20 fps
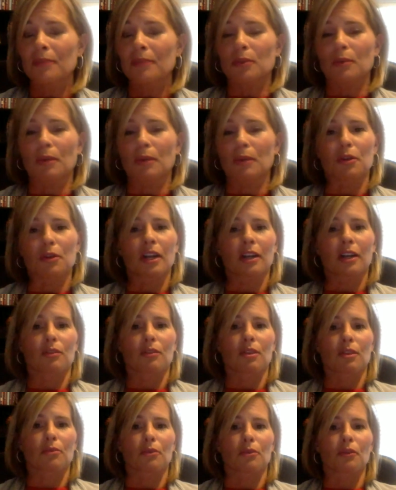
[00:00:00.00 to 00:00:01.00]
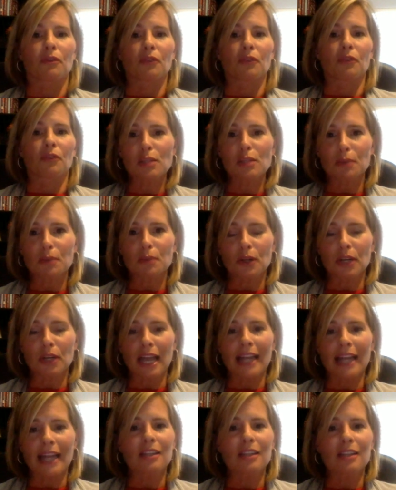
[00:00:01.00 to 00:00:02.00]
maybe connect with them through Facebook,
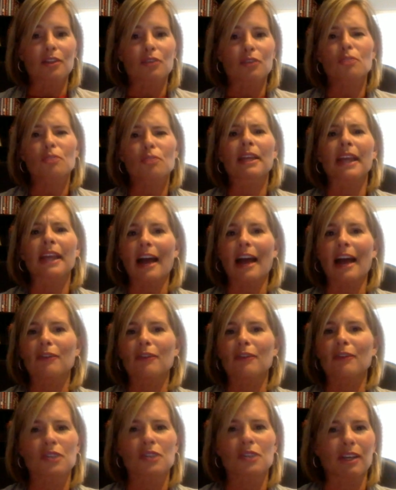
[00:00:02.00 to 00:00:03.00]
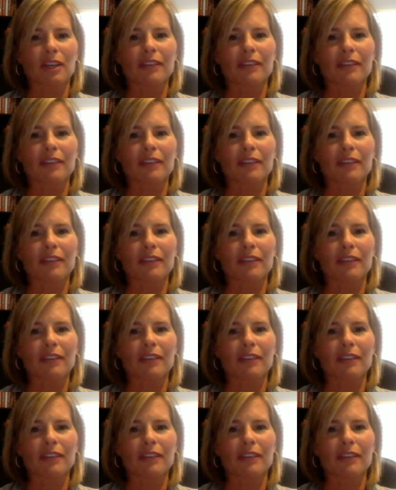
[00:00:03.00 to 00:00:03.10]
there's so many avenues now.